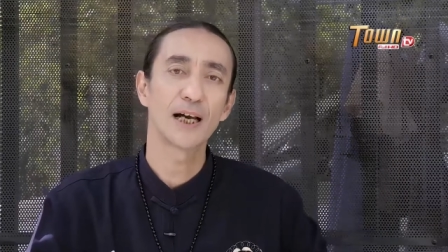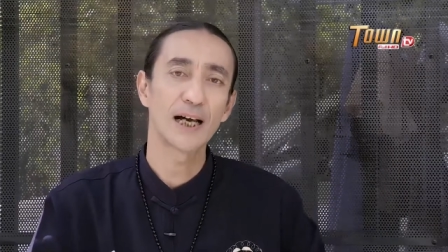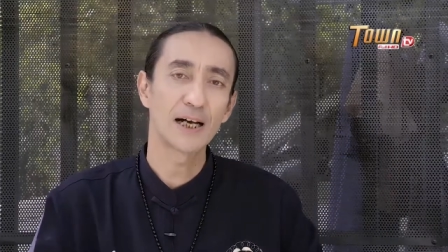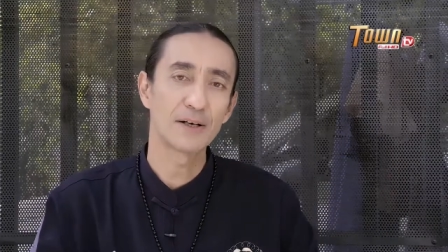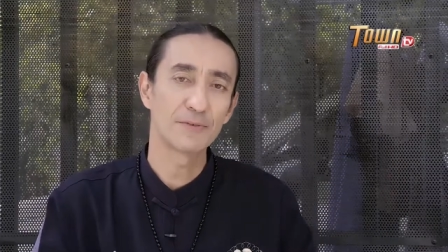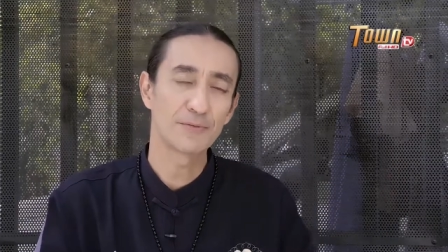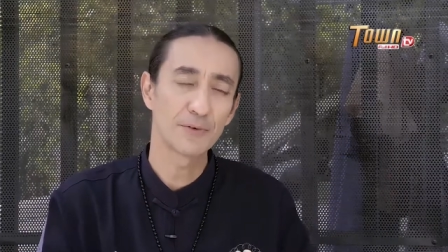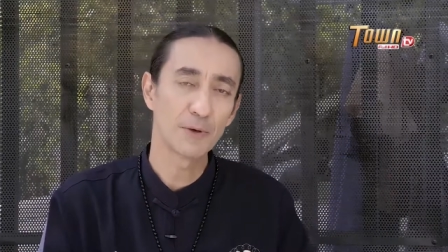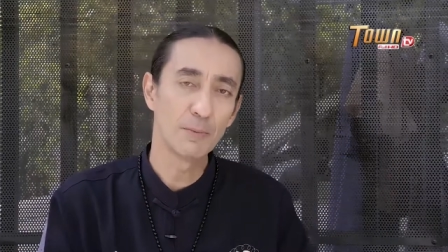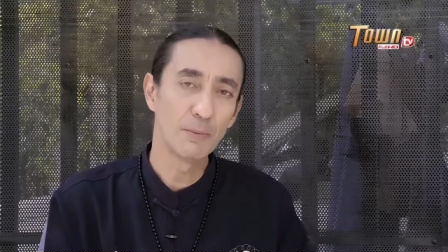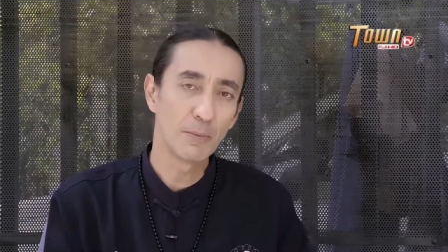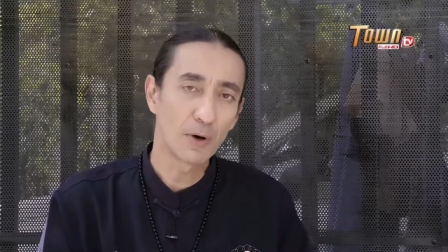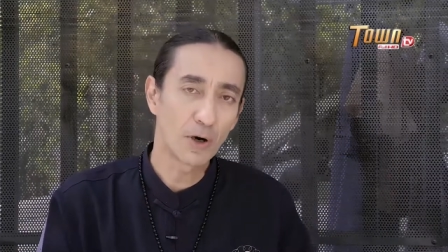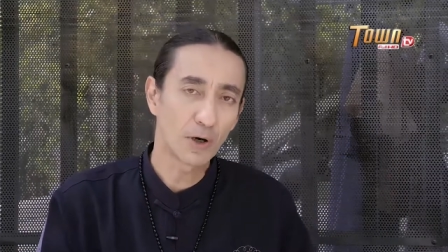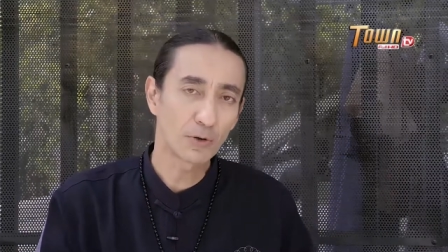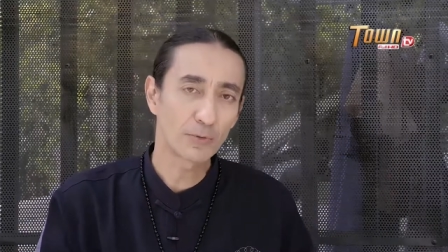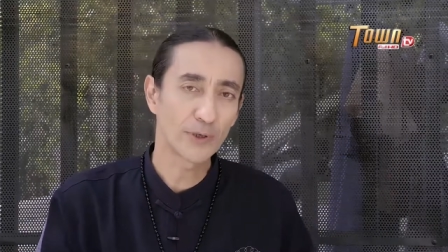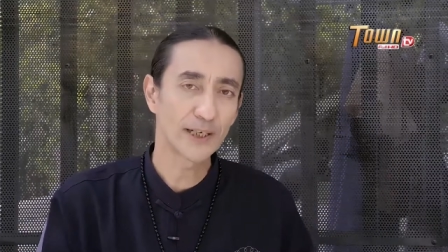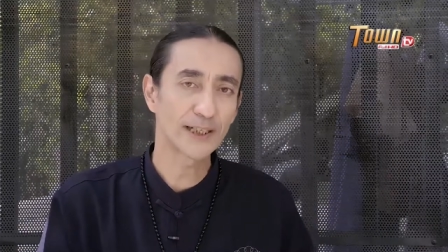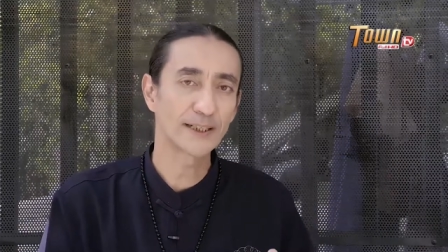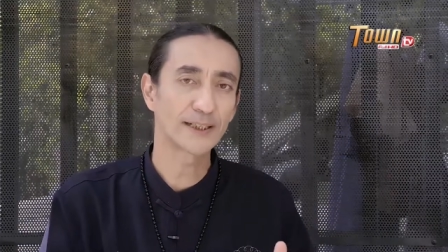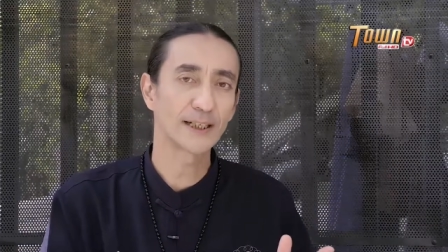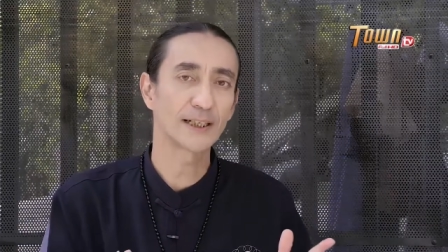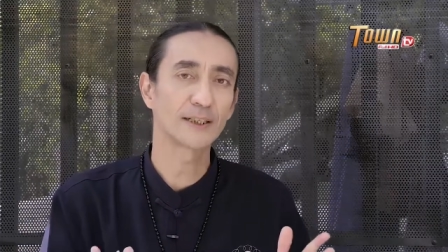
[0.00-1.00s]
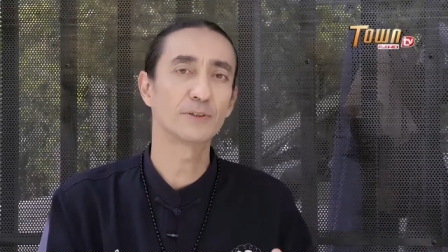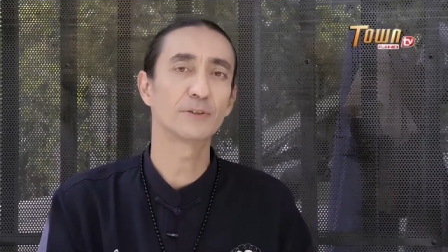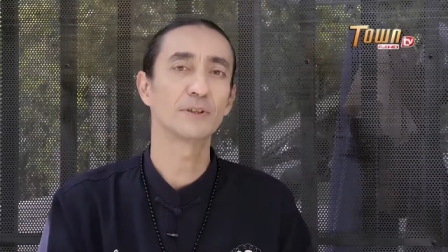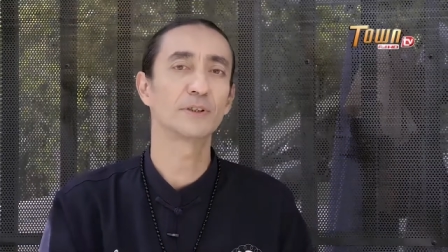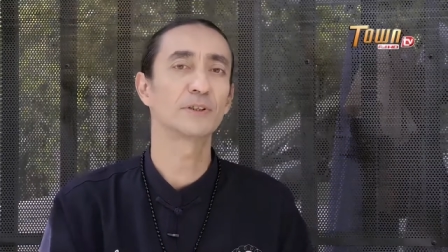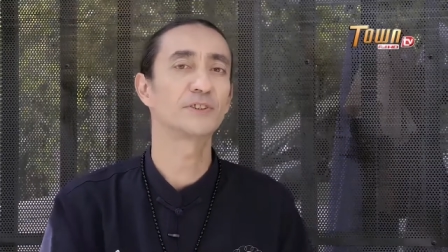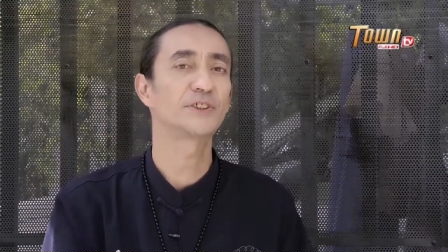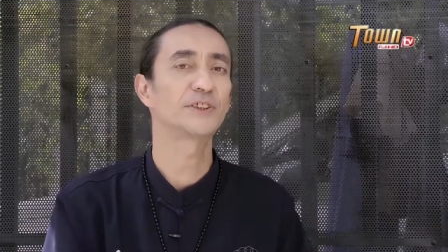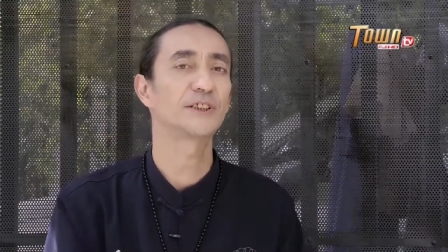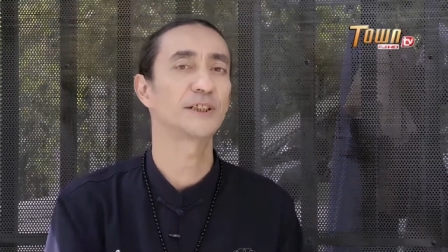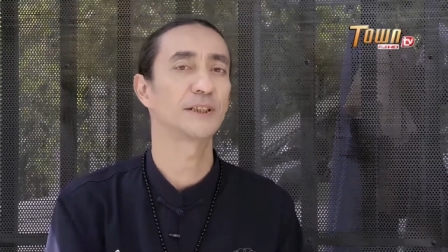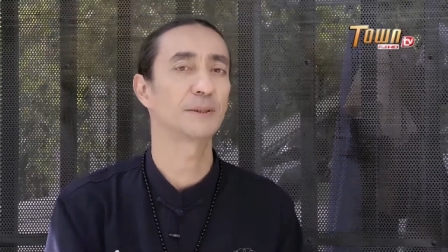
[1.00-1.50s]
have a more
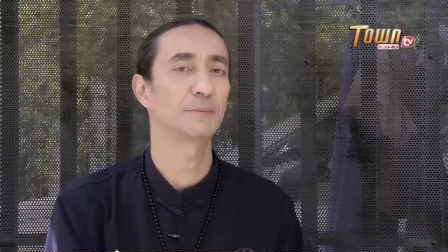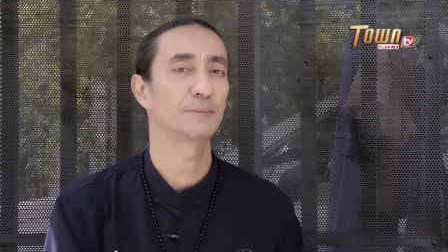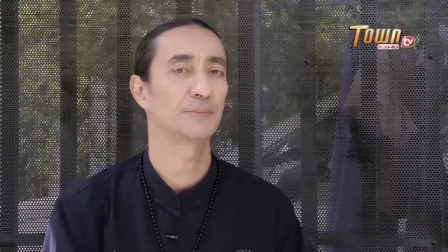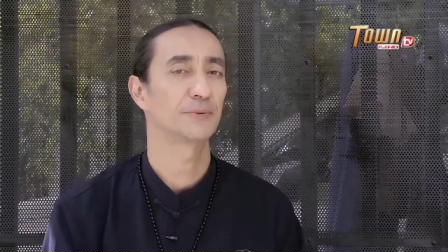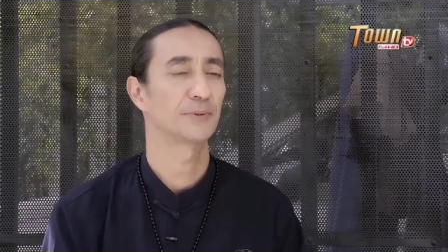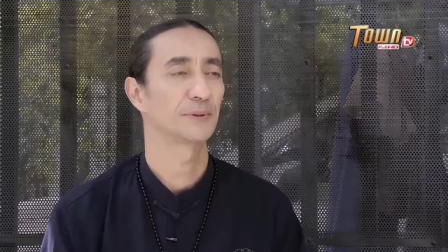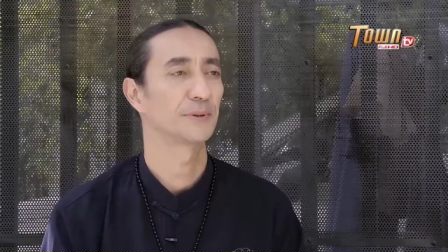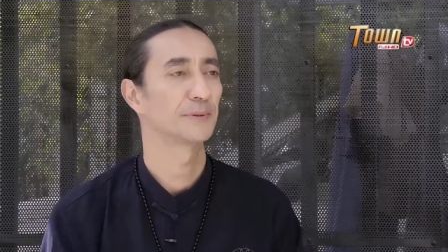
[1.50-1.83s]
rectangular shape.